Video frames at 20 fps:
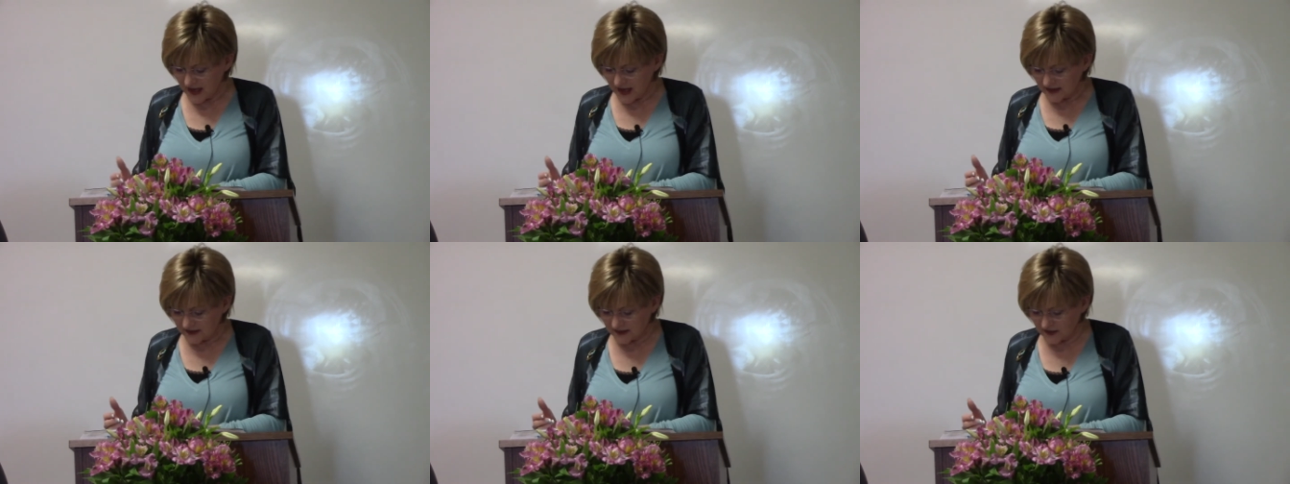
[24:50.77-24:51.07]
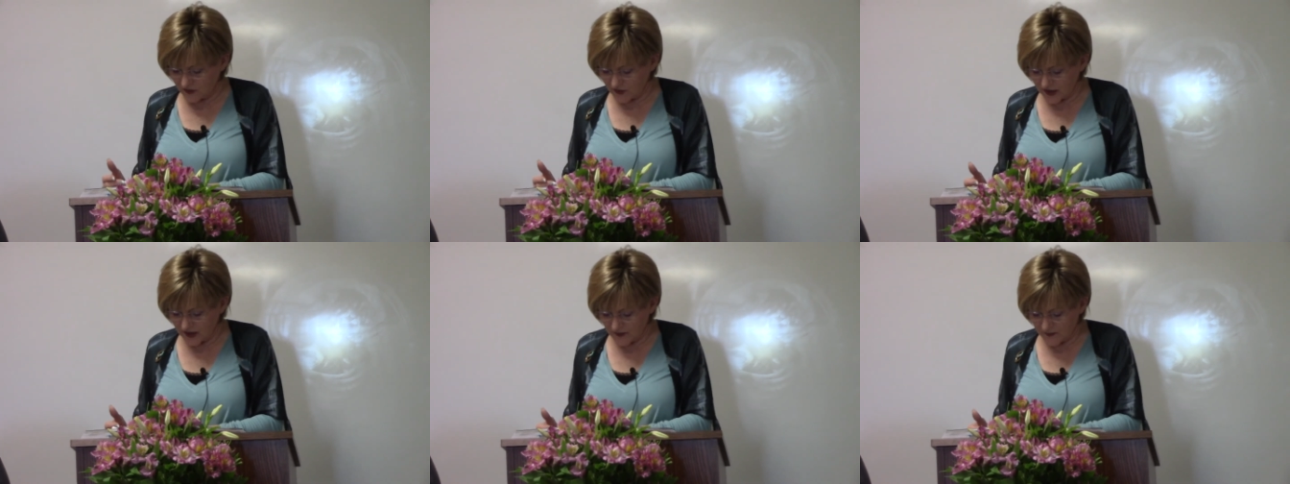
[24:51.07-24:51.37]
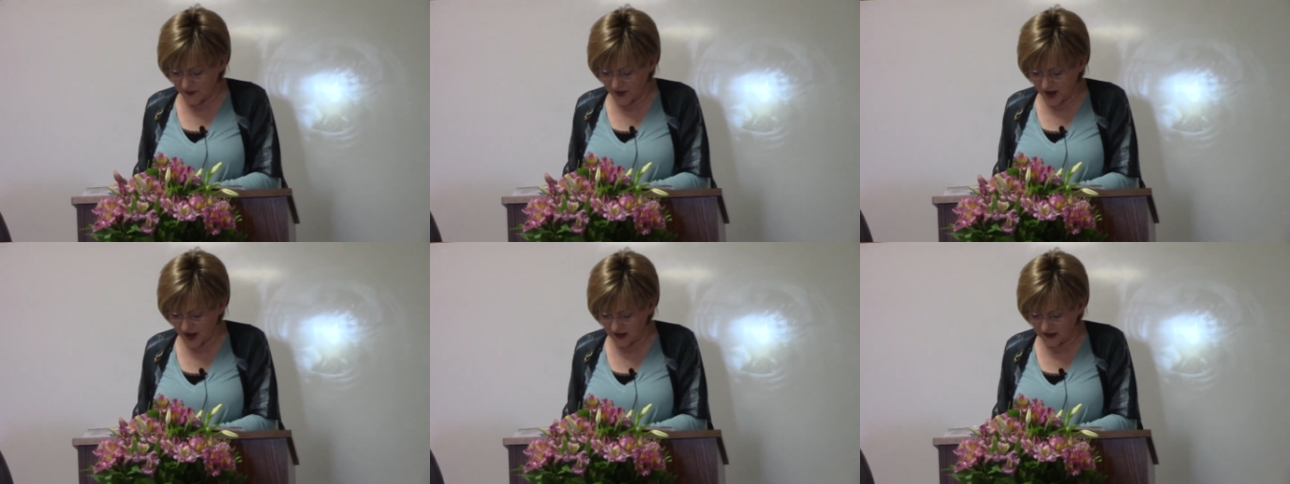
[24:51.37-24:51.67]
So he
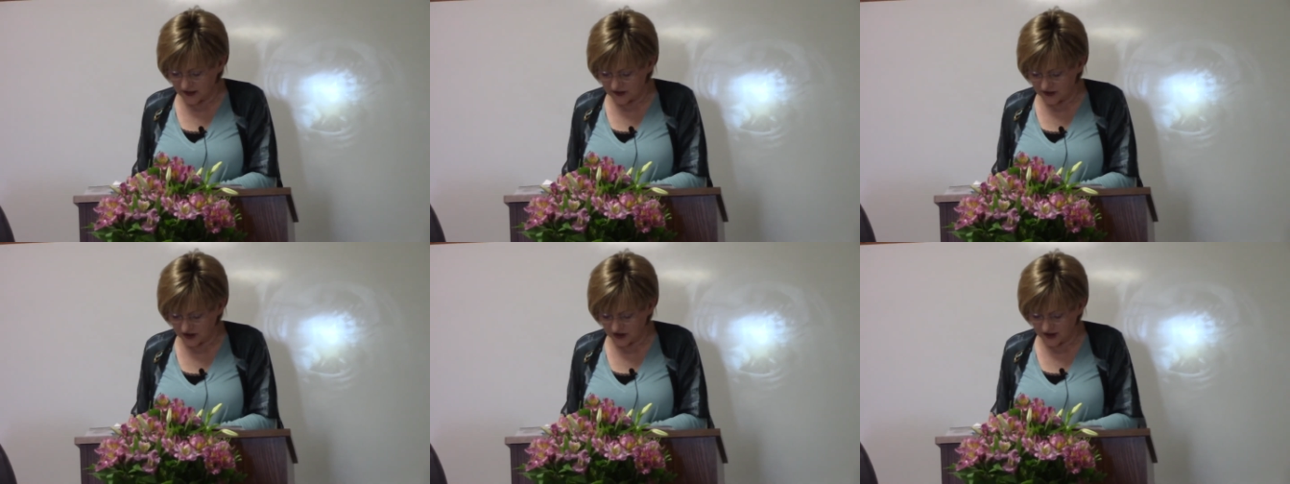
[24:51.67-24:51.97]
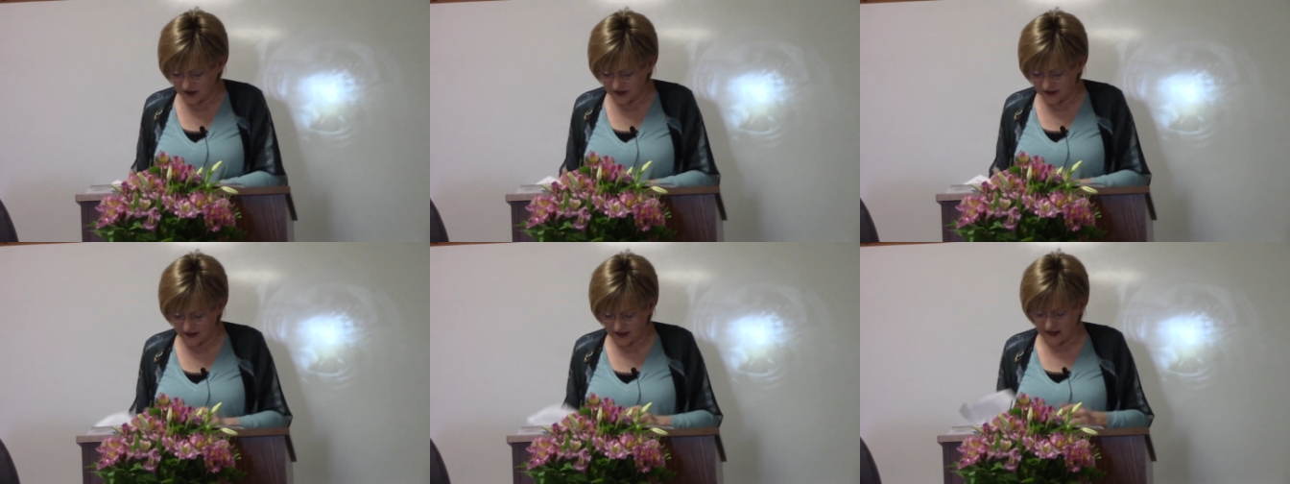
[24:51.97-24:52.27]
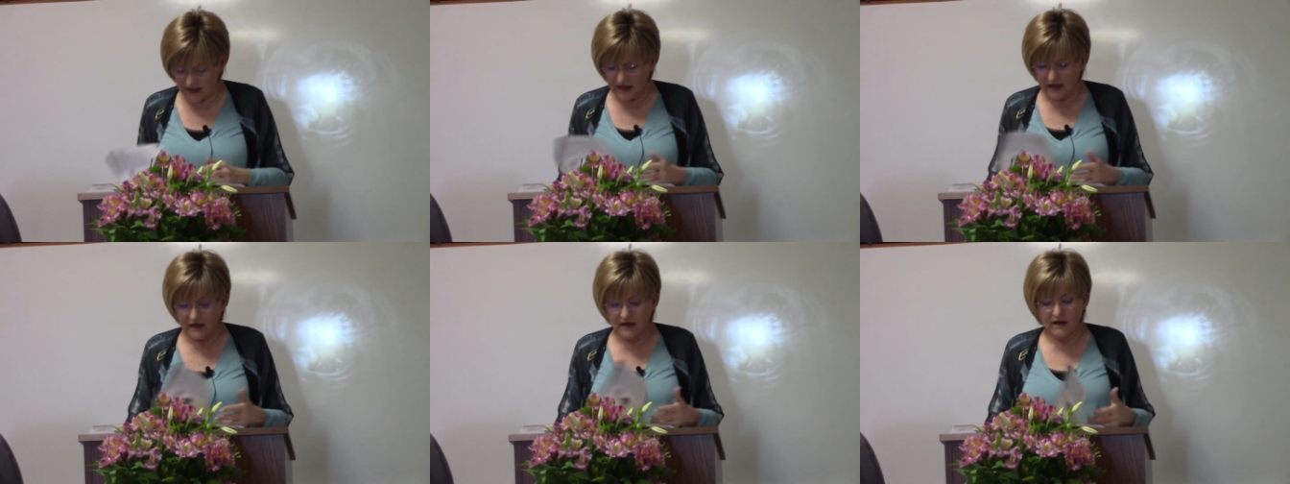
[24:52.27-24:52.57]
abolished
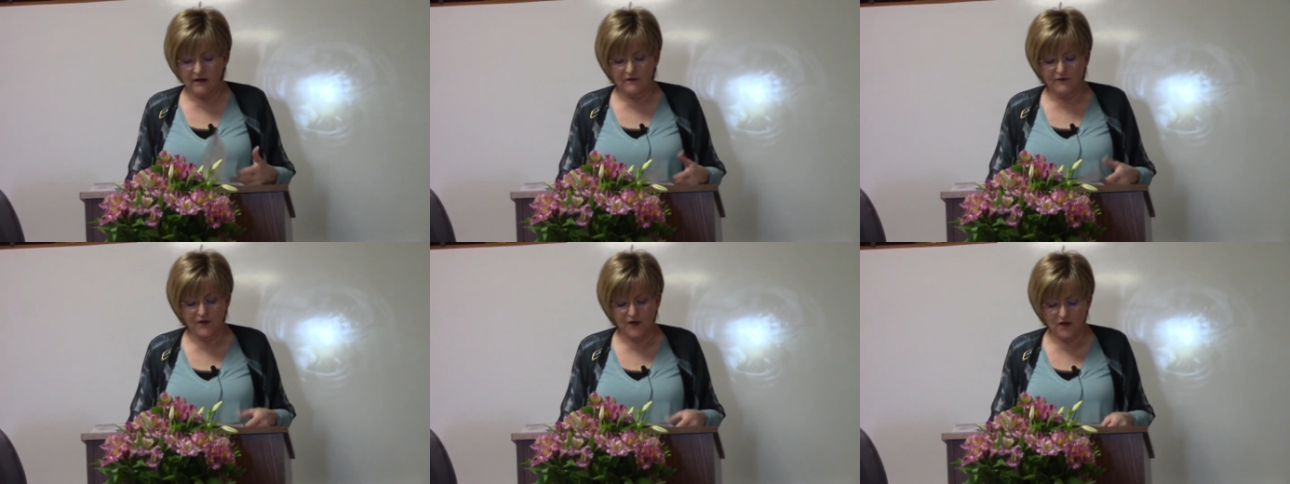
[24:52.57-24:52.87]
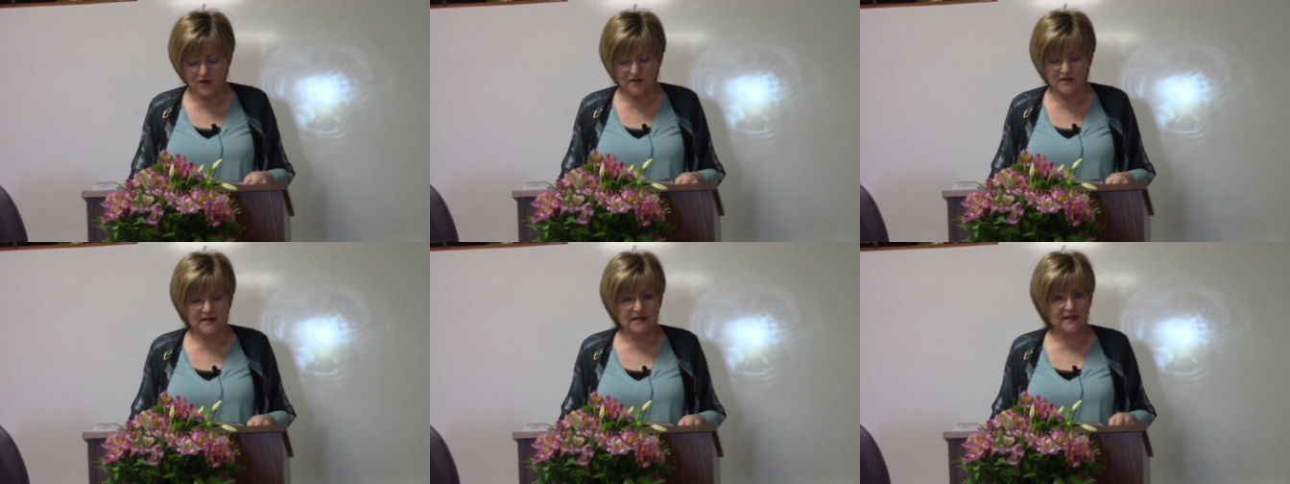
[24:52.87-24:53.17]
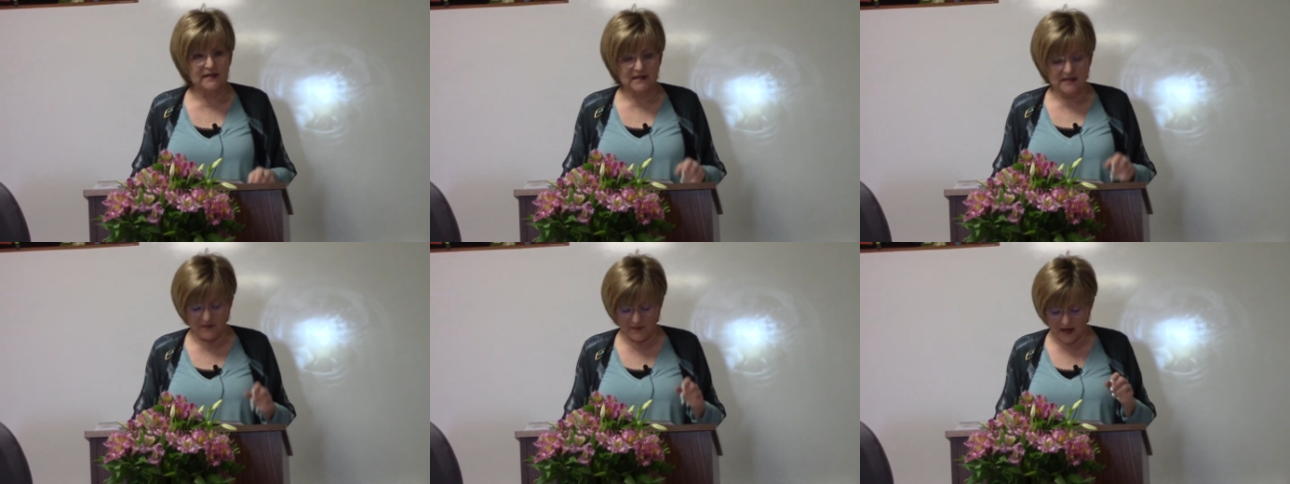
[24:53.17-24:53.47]
the feudal
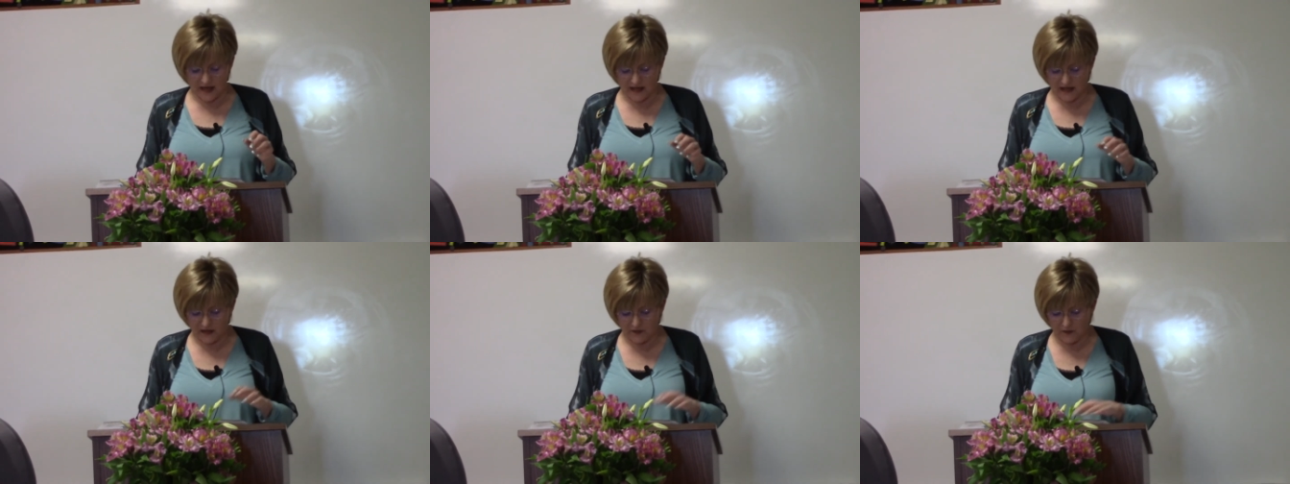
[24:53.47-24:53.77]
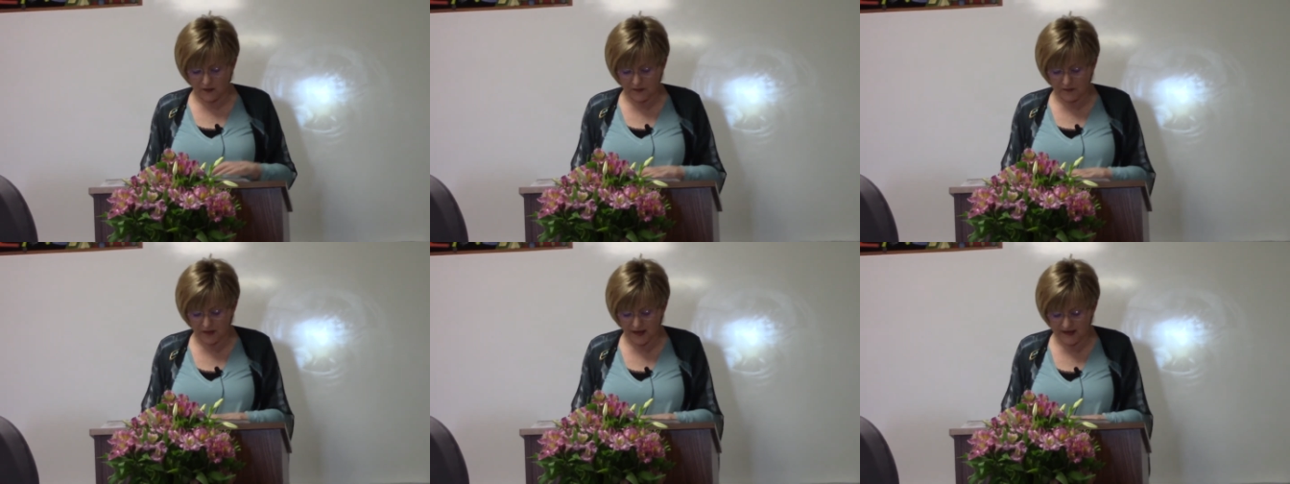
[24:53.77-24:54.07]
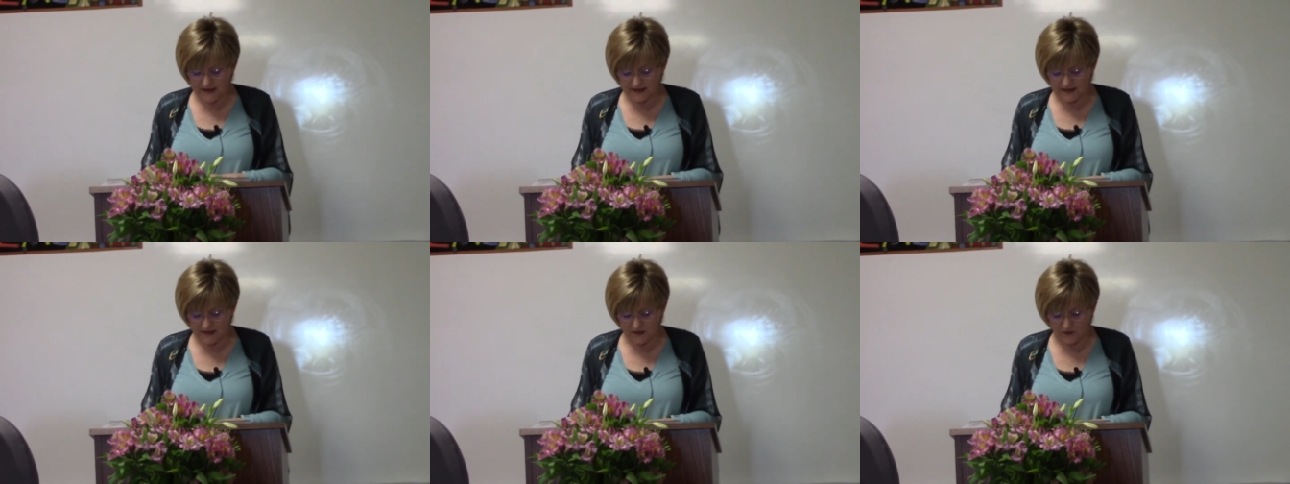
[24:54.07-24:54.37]
system and he
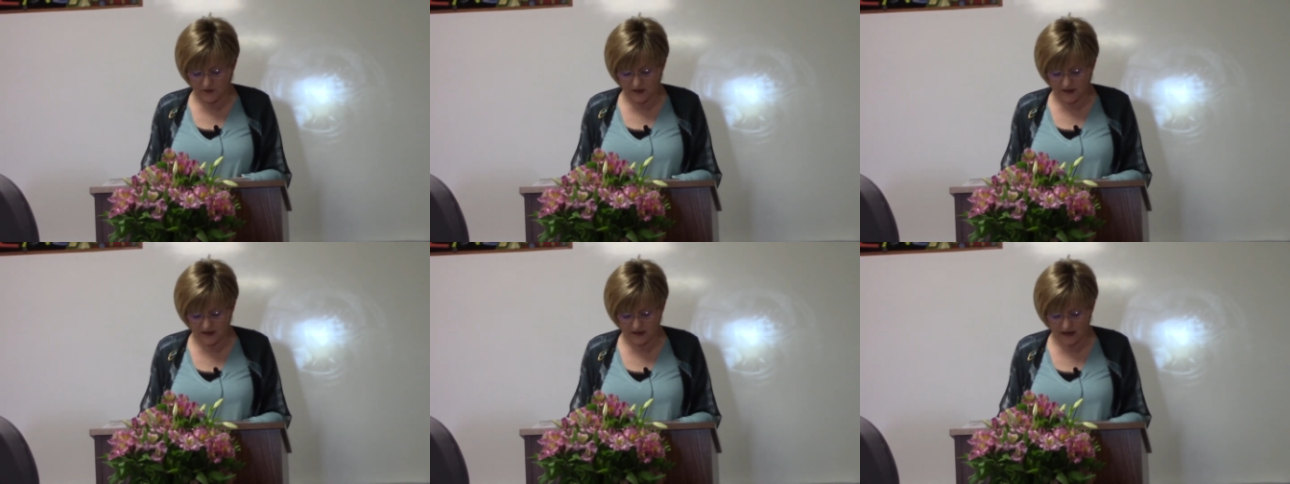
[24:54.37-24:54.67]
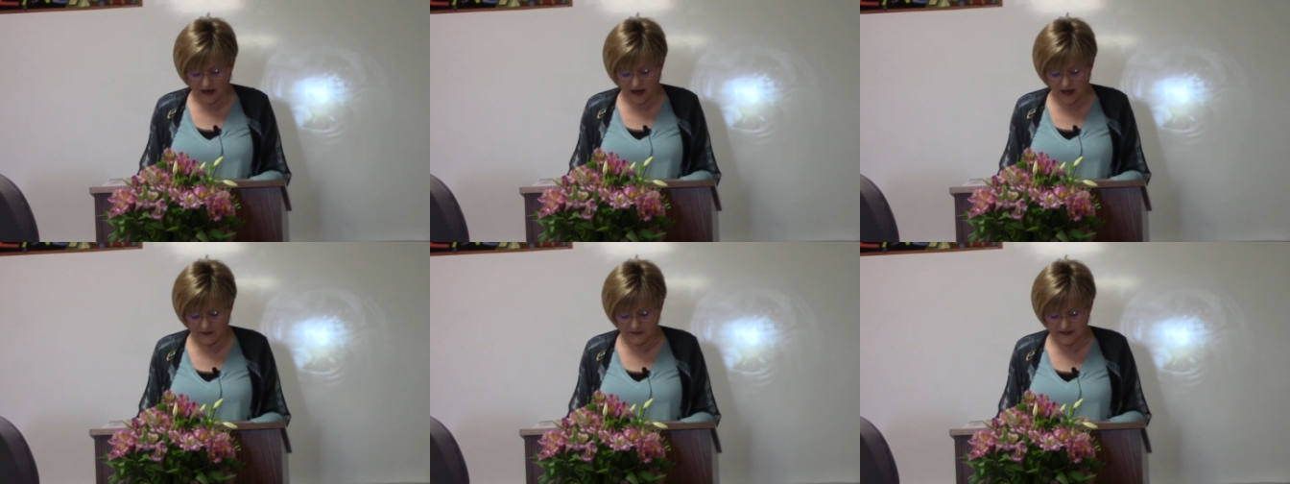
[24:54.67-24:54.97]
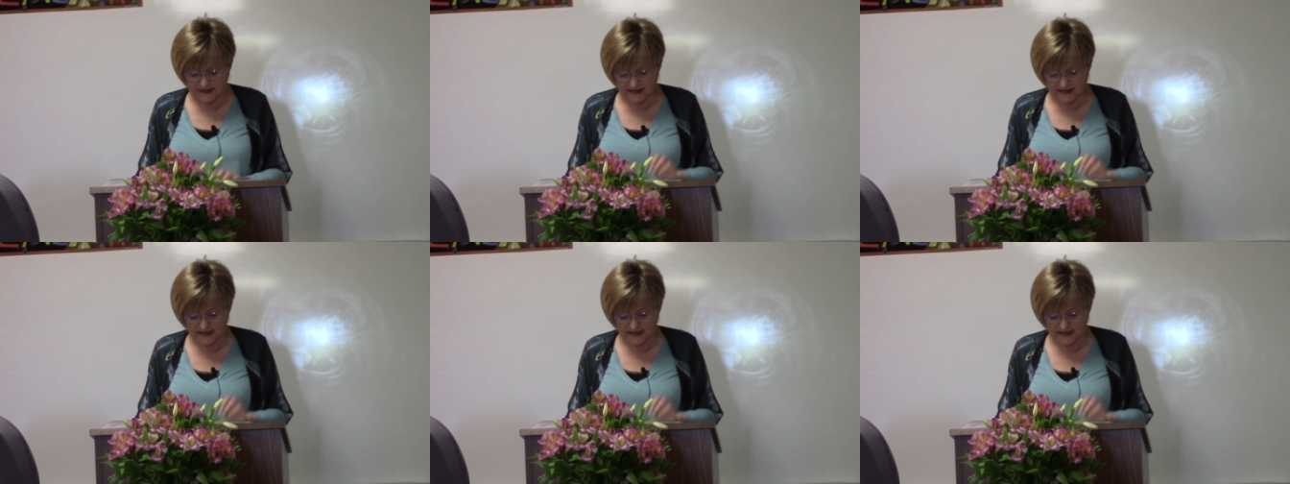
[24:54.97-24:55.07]
replaced it with uh,